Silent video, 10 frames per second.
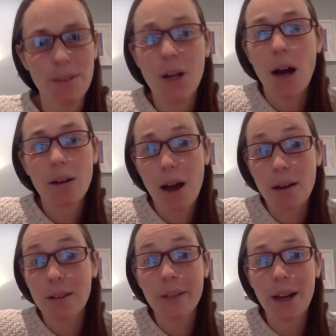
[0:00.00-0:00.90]
not
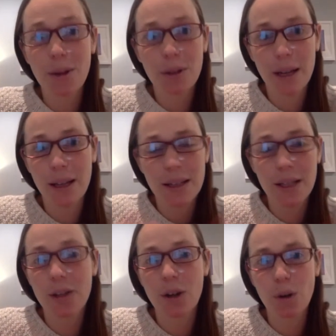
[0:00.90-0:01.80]
cognitively healthy. I can
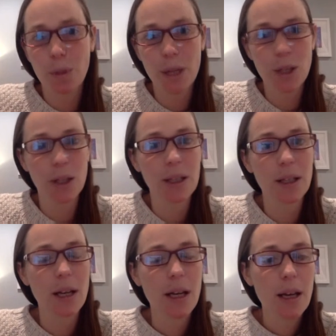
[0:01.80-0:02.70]
see it in our own patients
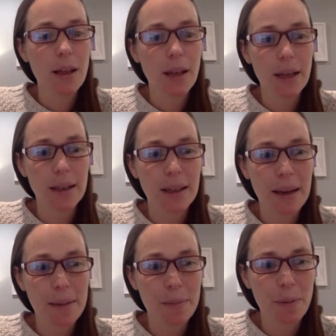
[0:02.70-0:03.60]
that,
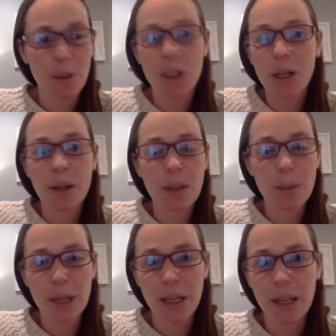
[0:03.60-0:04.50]
um, particularly in
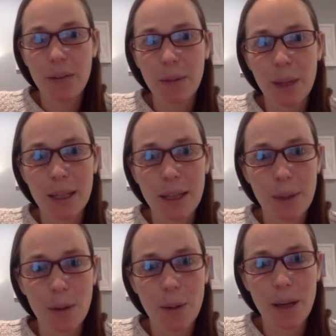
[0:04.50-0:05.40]
the beginning of the
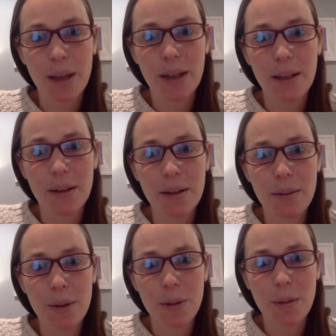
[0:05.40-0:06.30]
pandemic, when it, eh,
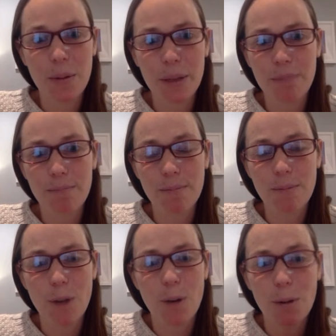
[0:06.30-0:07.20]
you know really
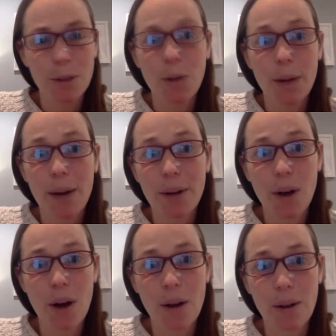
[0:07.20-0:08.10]
no one was going out
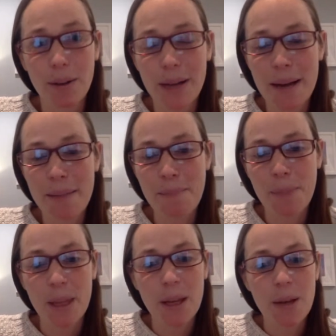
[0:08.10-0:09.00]
at all, um,
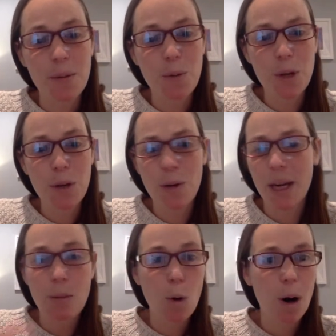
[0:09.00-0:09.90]
we were
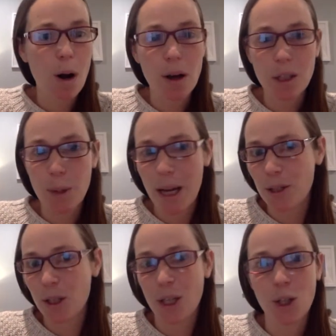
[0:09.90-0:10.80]
getting more calls about
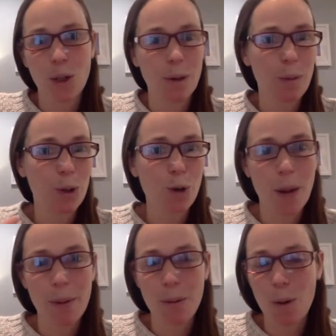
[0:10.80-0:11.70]
agitation. We were
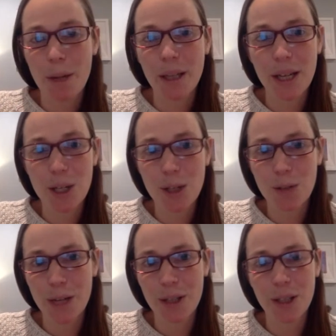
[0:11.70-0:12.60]
prescribing more medications
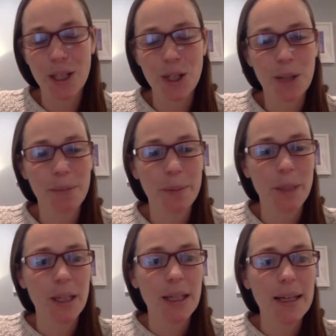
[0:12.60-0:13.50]
for agitation.
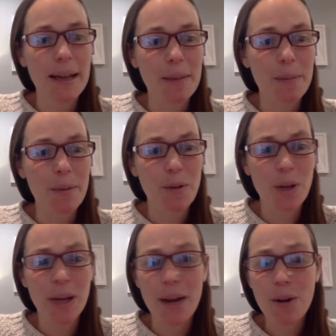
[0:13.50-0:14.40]
And um,
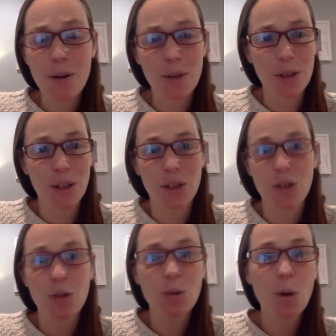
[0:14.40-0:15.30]
for caregivers, it's
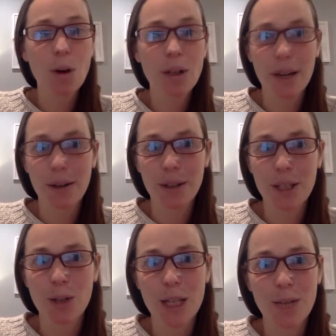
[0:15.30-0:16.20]
extraordinarily
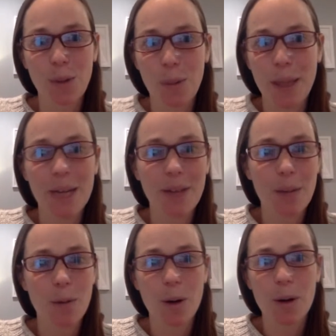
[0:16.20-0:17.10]
stressful. Many of
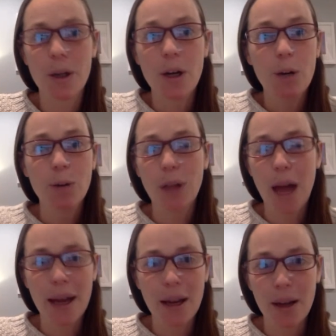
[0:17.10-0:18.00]
them were
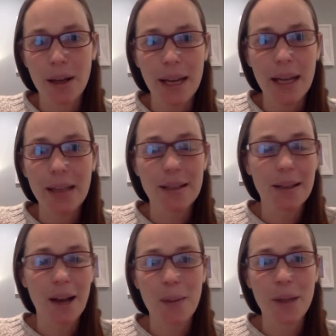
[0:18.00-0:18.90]
relying on aides
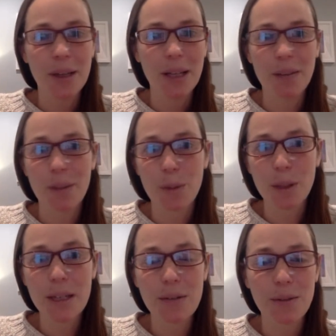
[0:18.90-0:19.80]
to come in and give them
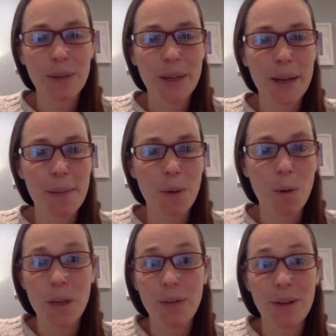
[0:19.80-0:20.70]
relief, um,
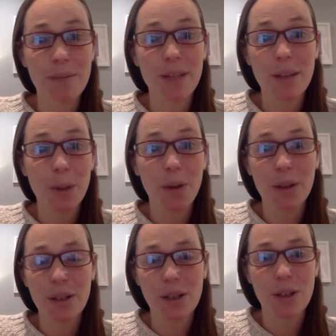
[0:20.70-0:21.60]
or even the
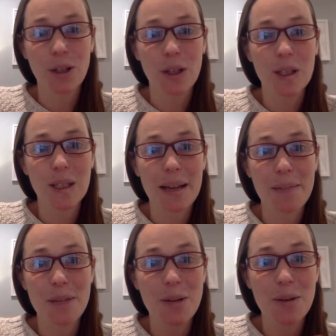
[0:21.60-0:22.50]
ability to just
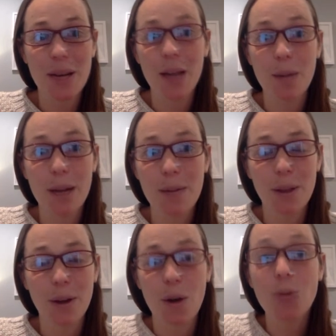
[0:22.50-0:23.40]
um, you know get away
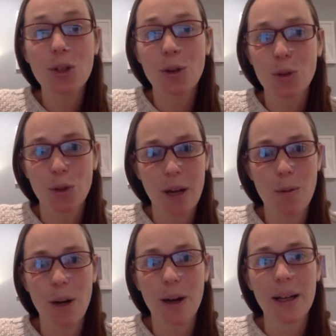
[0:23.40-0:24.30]
with their own social
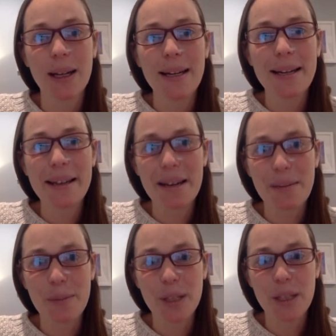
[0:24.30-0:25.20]
network
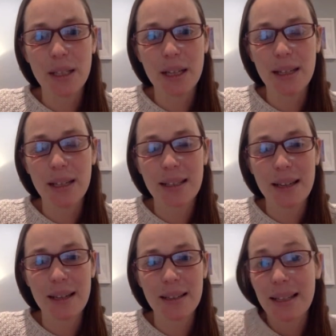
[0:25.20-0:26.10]
um, to get
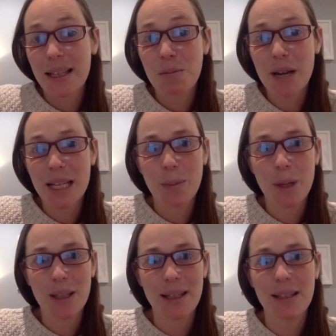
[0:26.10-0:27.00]
uh, to get some
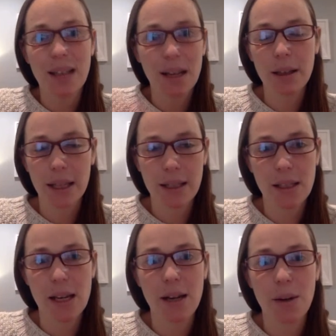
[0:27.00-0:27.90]
respite. And suddenly that's
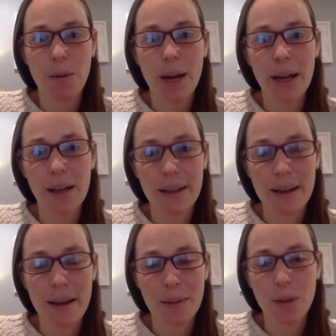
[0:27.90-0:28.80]
taken away.
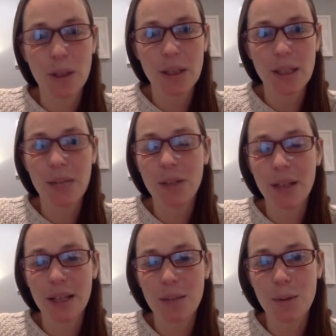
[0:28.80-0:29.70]
Um, so these safety
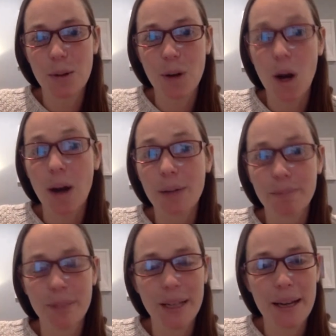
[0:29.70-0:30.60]
nets were
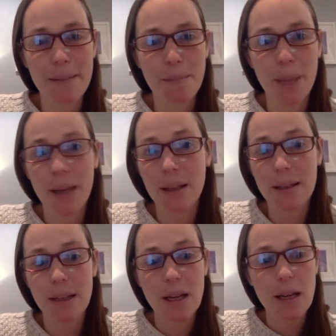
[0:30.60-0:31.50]
gone, um, and
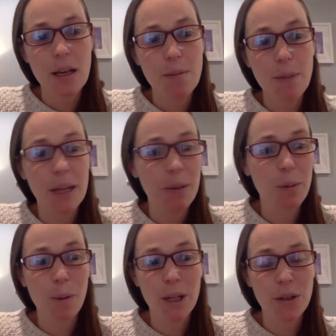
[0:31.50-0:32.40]
these many
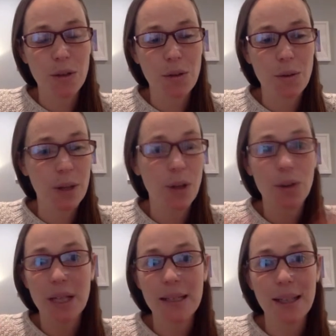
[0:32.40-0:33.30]
people went to
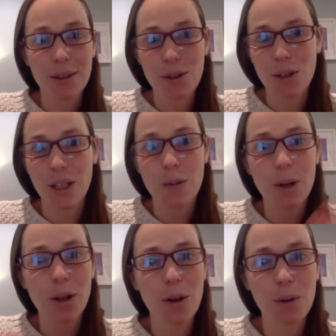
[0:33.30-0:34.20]
adult day centers and they
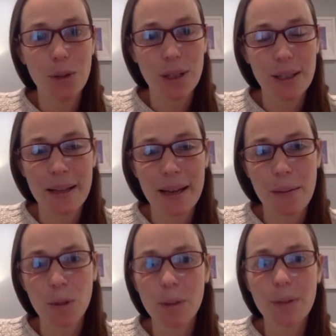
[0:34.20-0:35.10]
were closed.
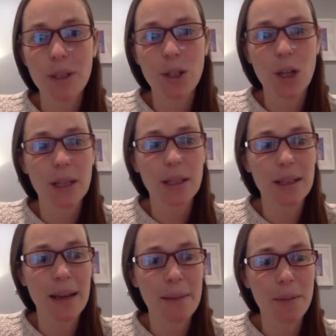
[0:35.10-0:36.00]
Um, so it was just
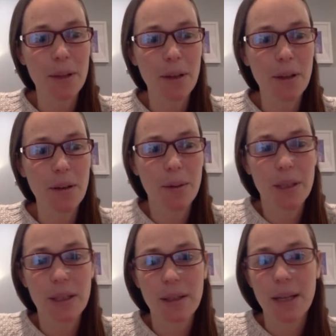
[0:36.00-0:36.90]
um, it, it,
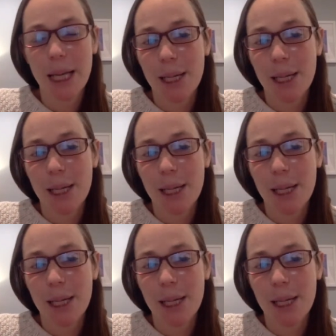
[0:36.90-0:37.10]
was